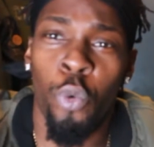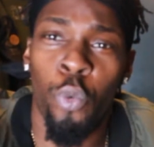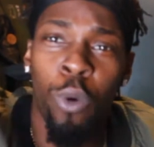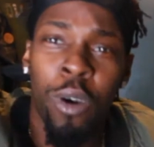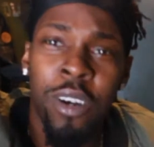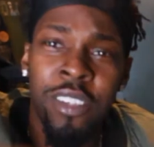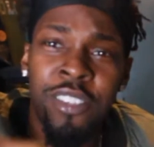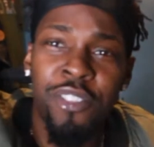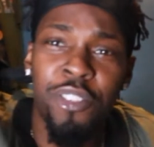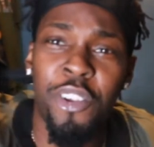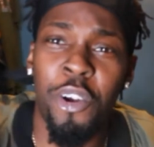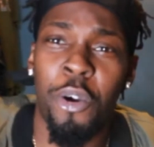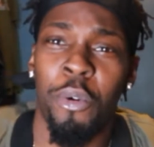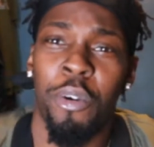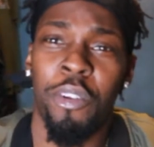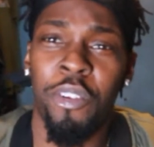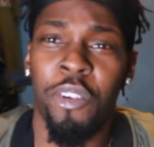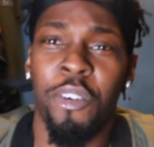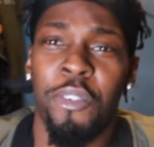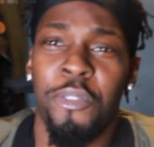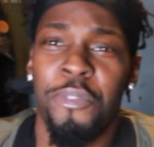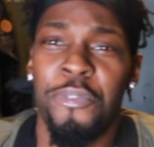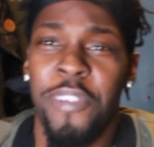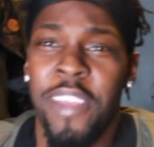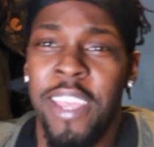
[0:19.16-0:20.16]
What's going
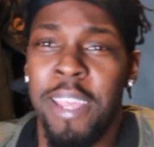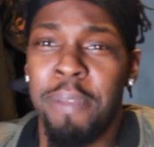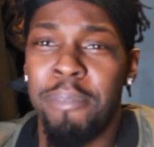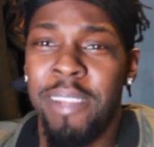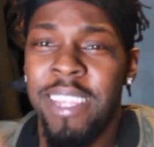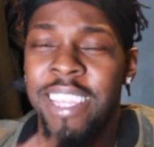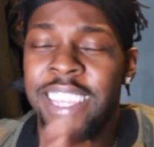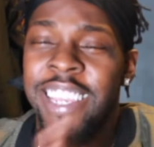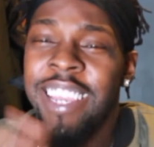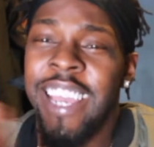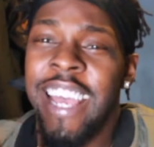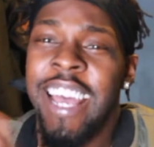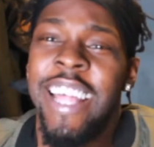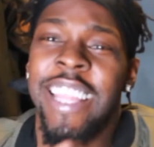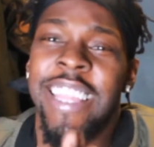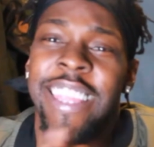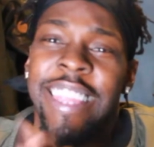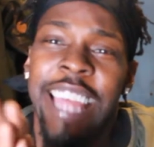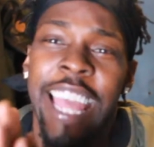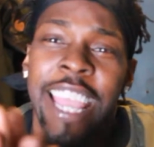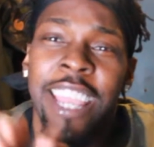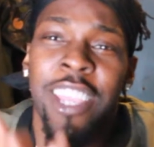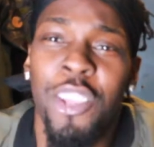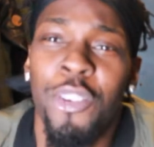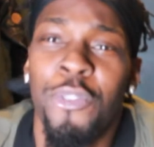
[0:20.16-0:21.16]
on, family?
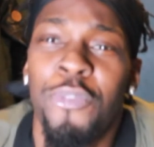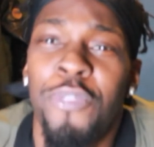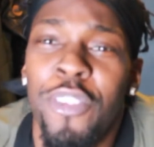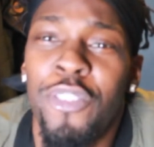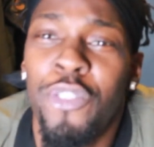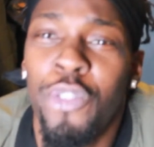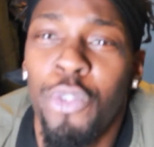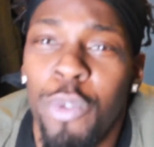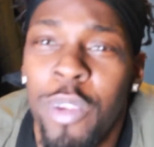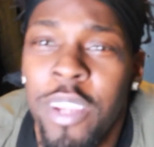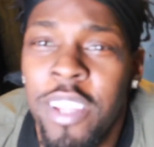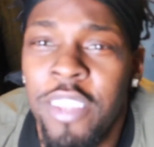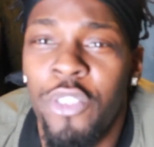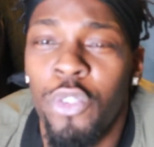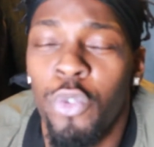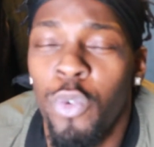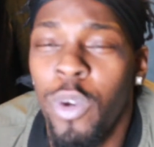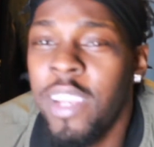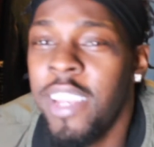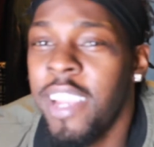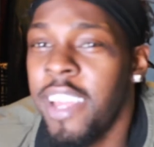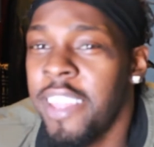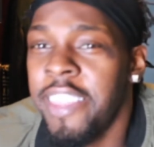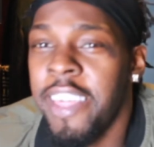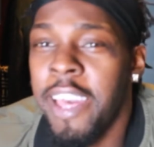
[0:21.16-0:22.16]
Thank you for tuning in to
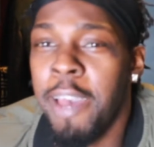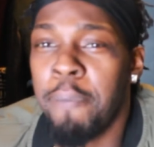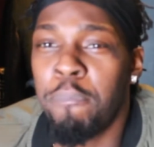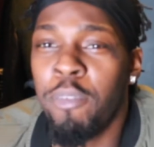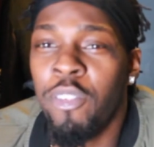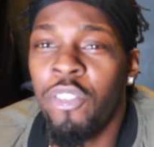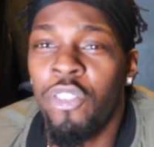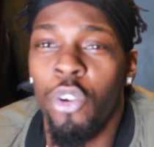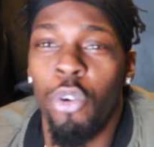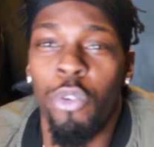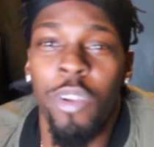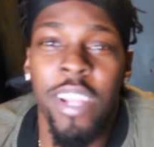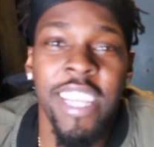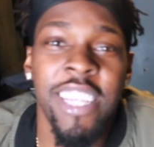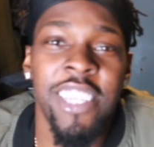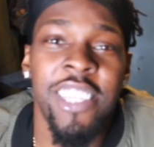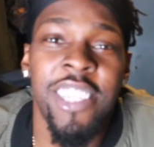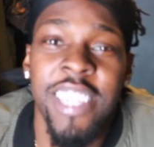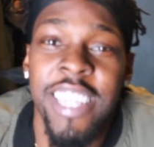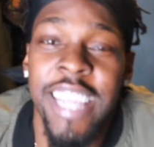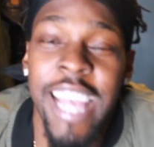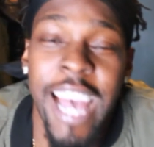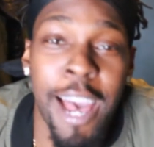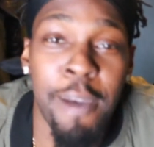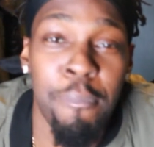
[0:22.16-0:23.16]
another episode.
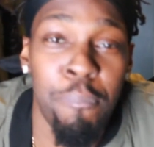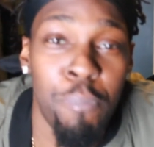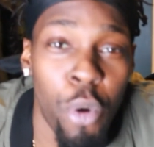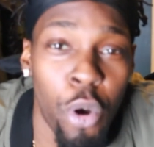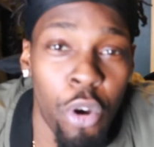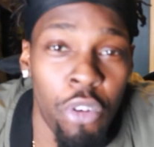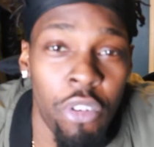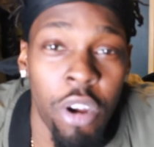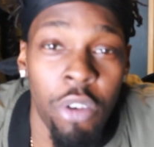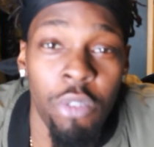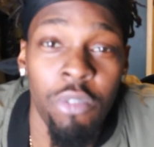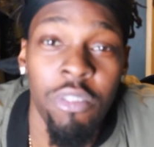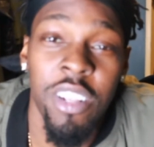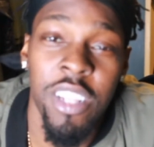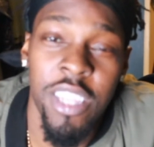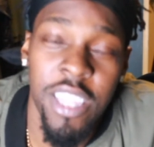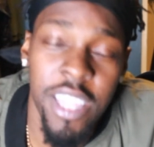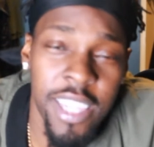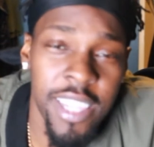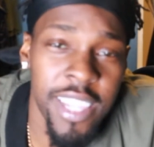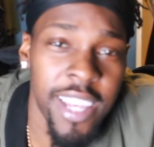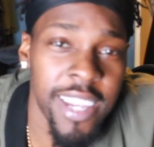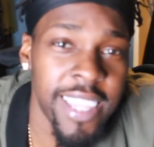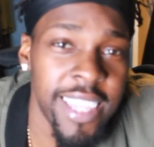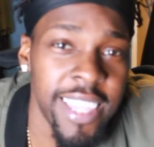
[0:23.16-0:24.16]
It's your guy Boro,
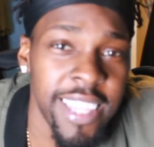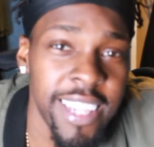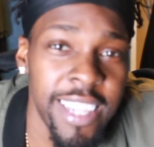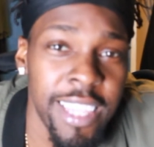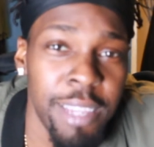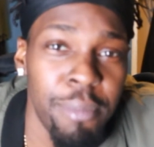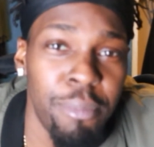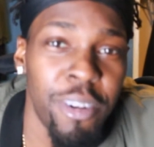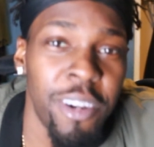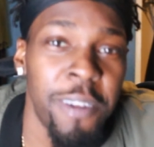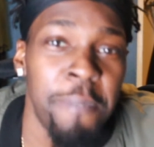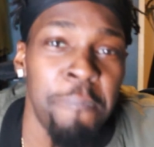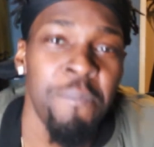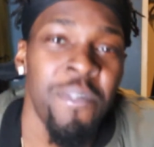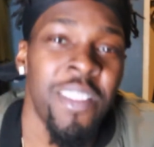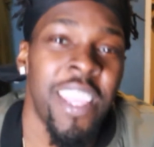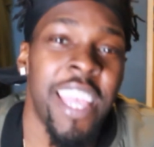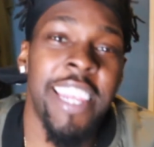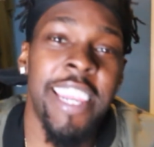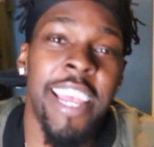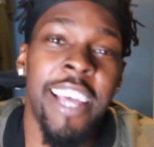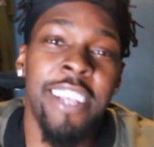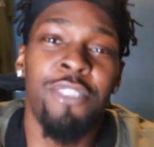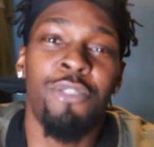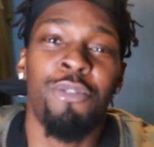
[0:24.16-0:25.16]
the Lucky Libra,
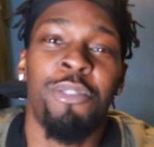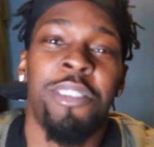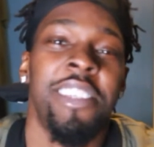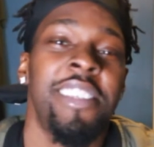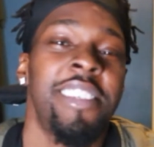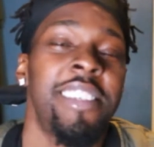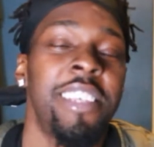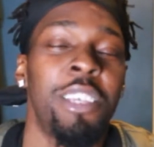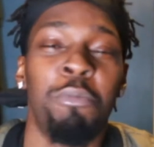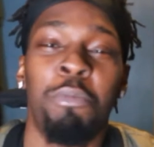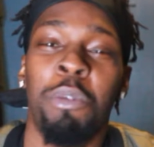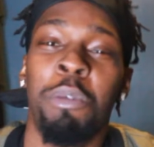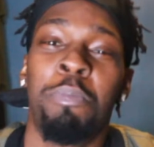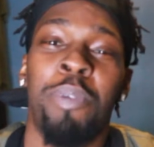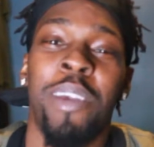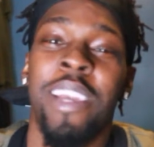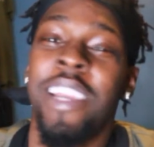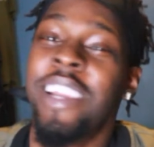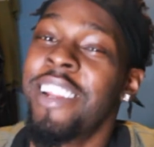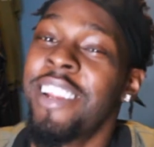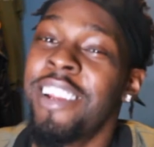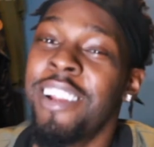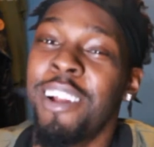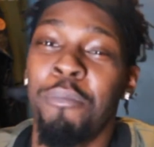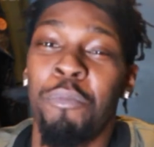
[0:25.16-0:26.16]
and as you can see, we
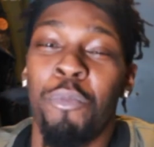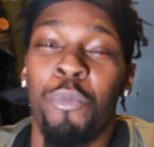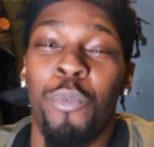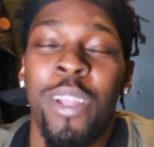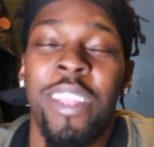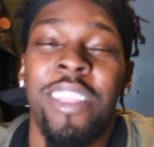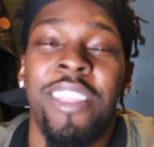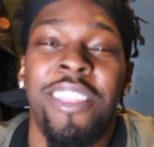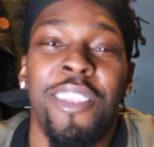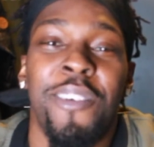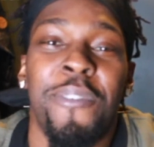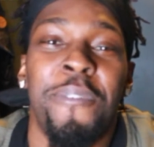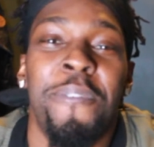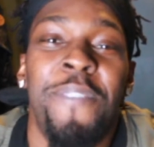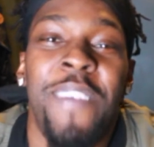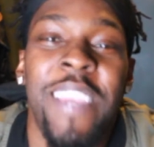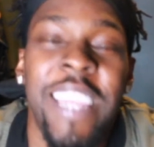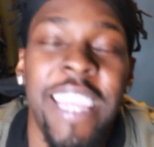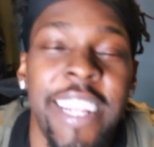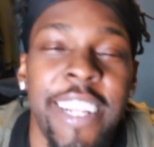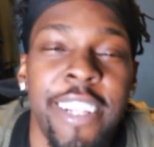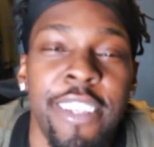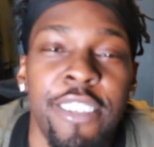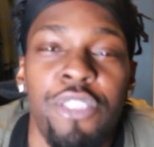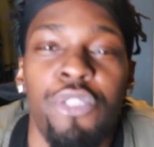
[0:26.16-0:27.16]
picking it up with the
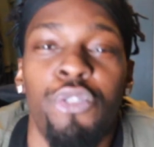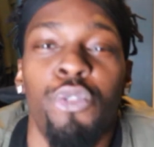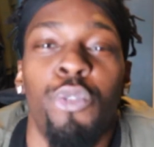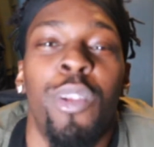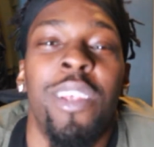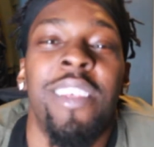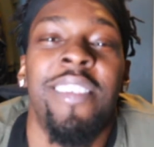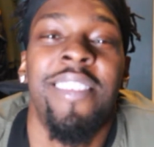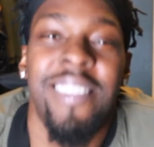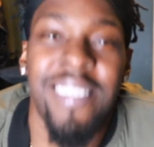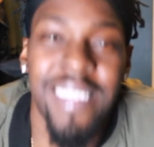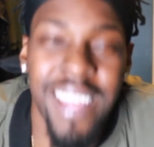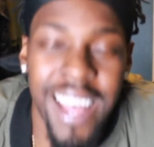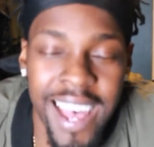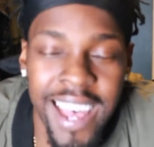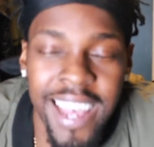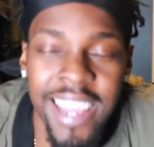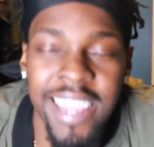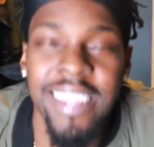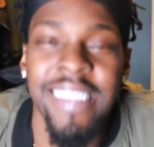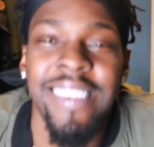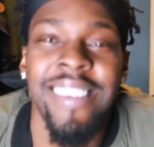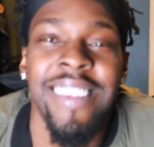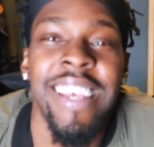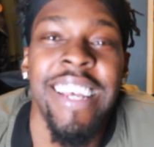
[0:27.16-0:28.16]
Venus Through the
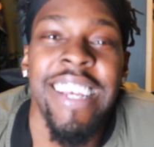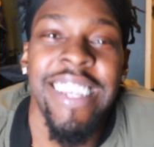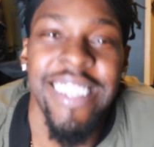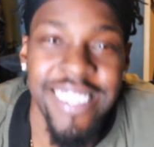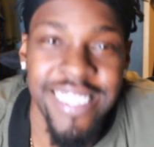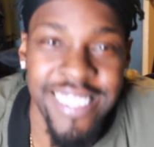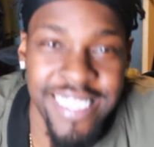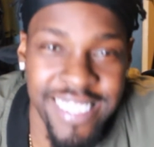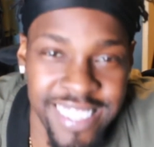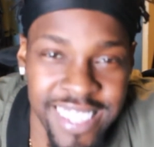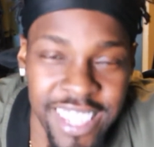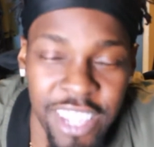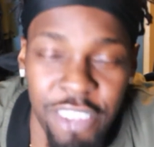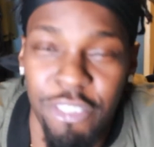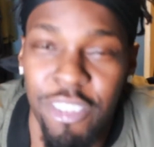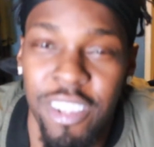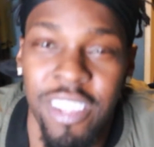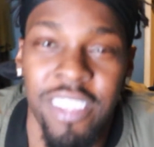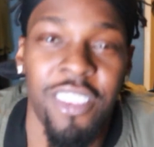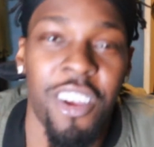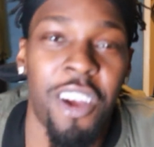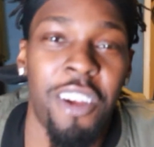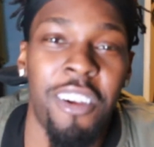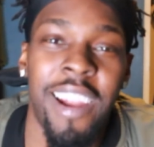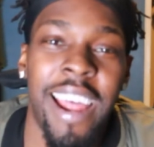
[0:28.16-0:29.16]
Signs
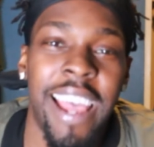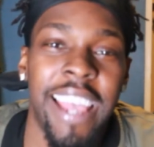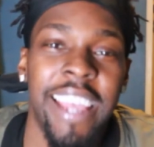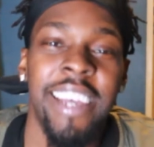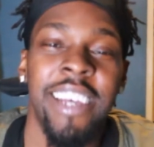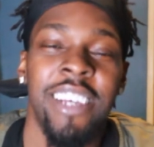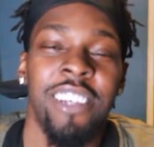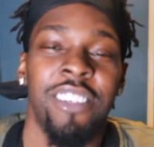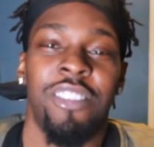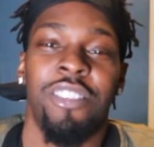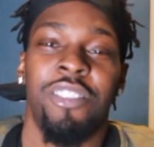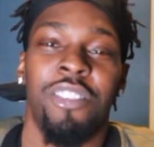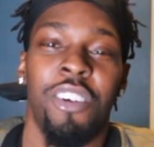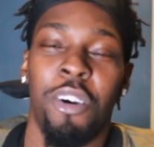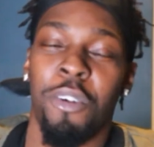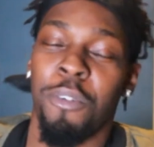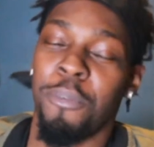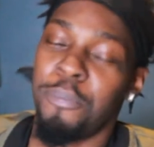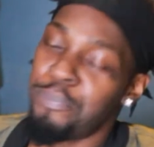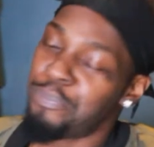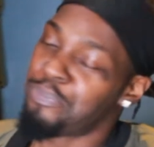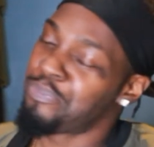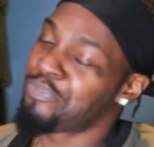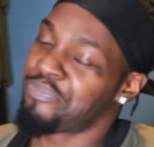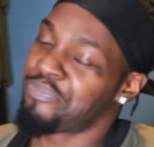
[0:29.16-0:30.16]
series. All right, so